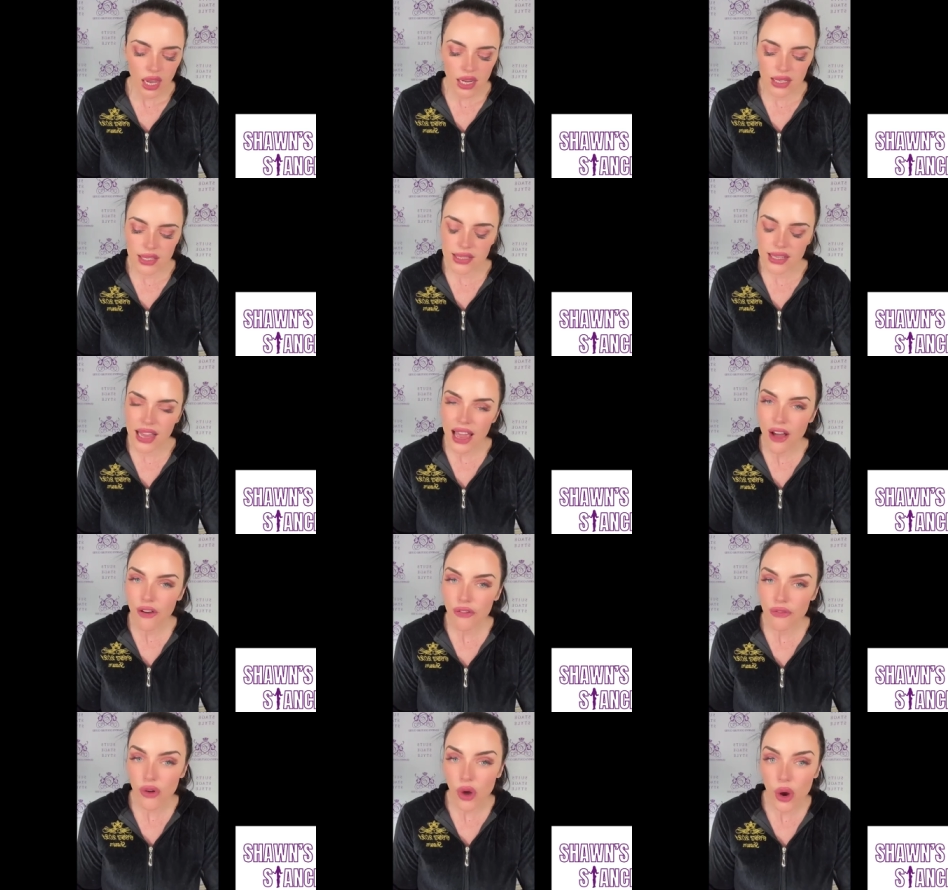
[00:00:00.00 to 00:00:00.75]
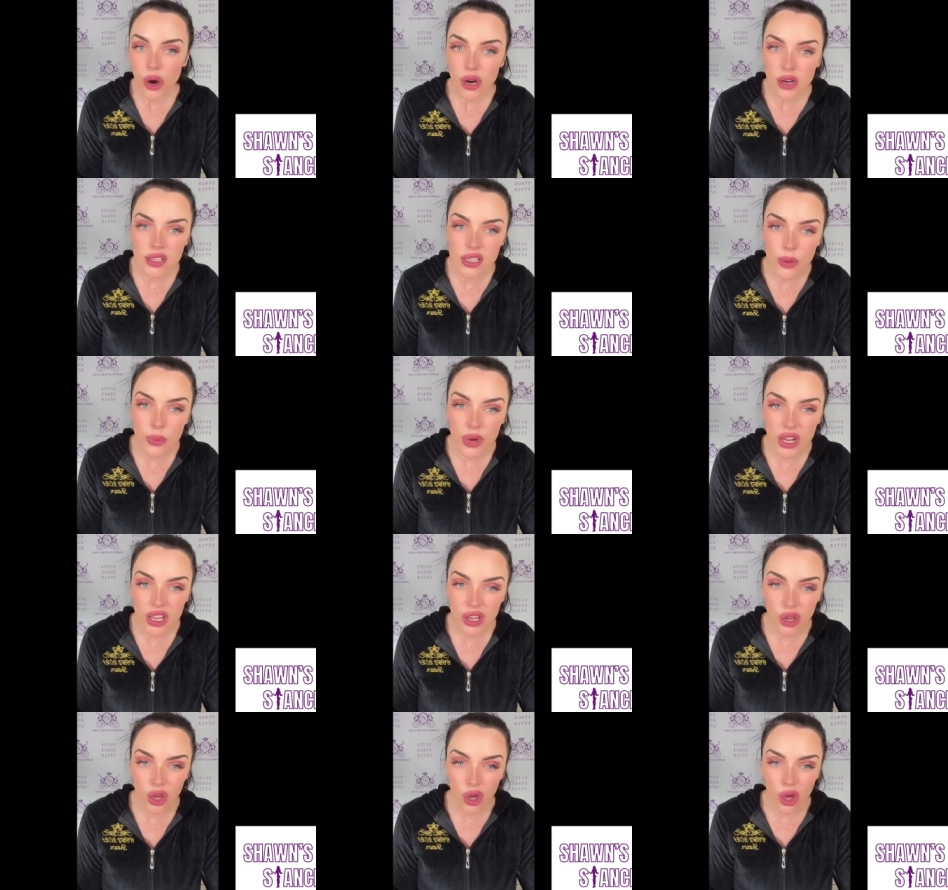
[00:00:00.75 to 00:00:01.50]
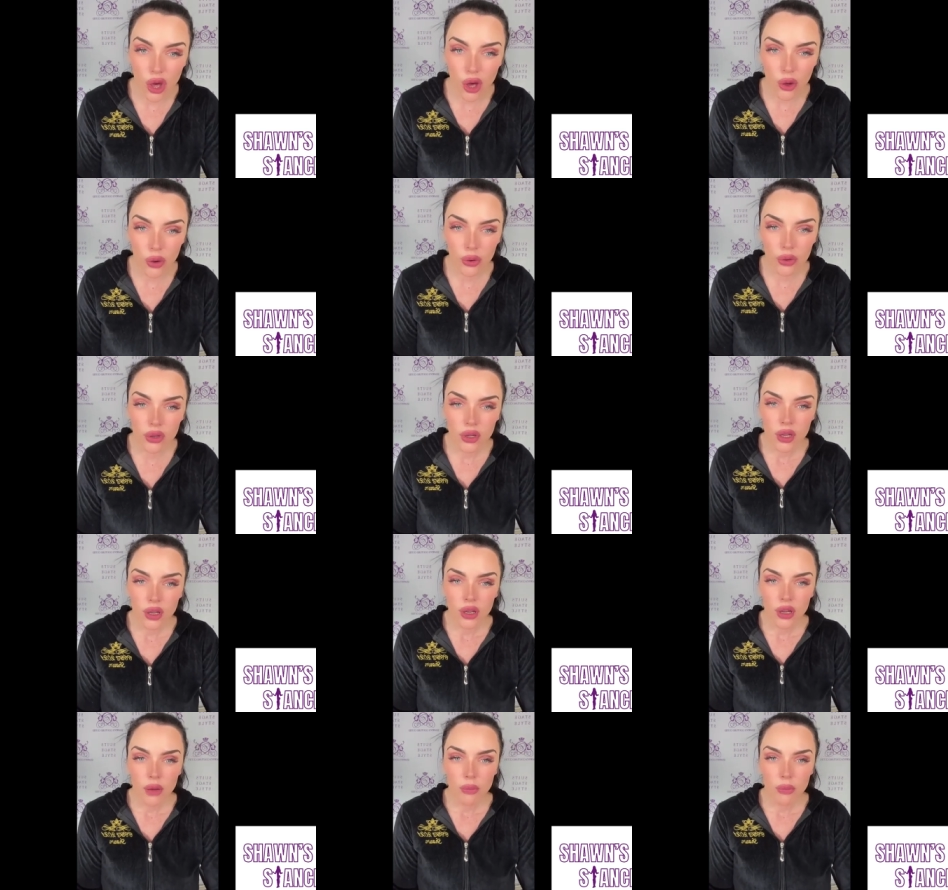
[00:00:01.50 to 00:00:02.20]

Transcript: and you see how far somebody can go,